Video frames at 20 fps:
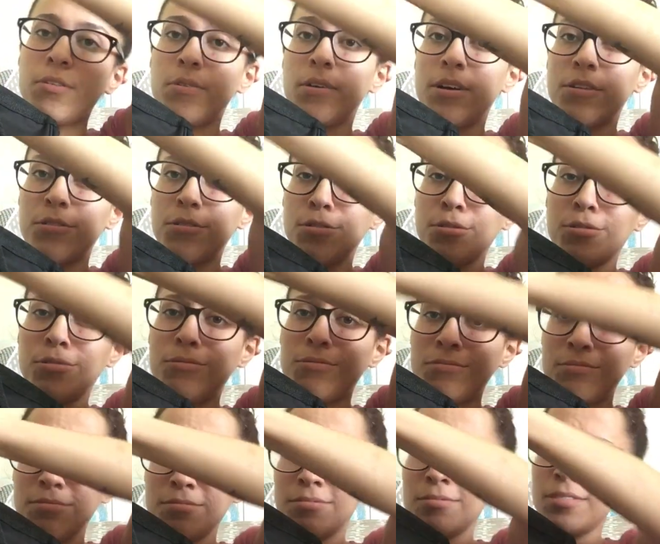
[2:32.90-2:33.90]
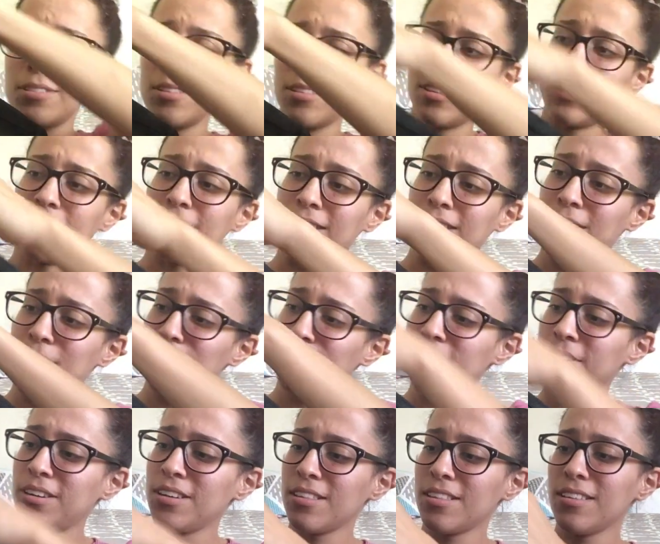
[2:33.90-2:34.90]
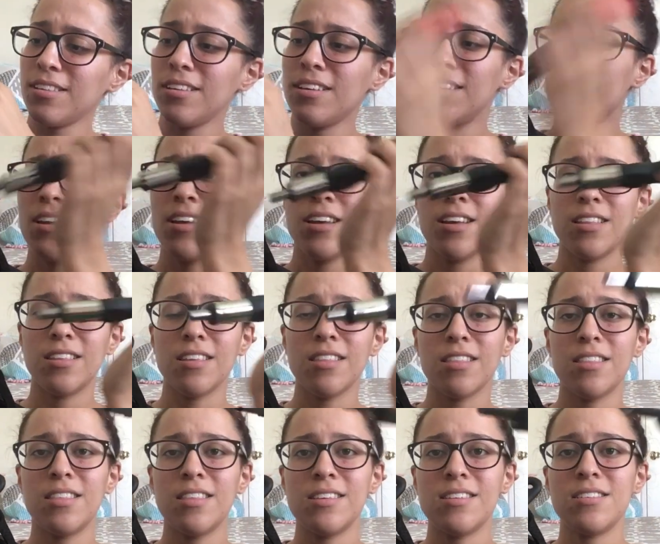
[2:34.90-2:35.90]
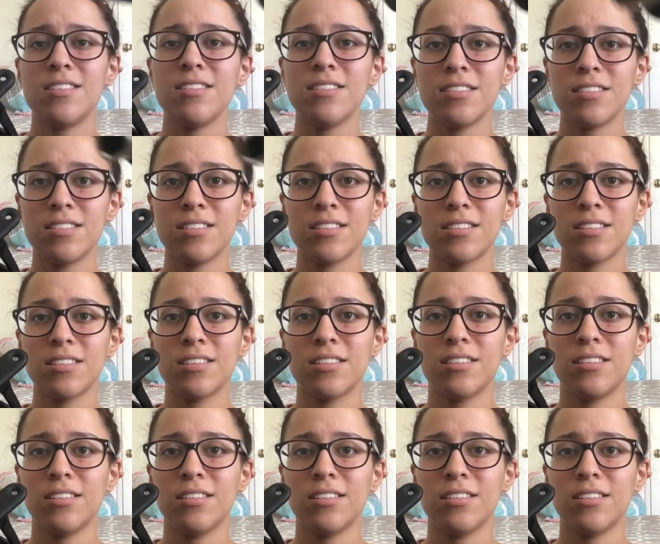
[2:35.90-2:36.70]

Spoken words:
though I don't know the name or anything. And then this,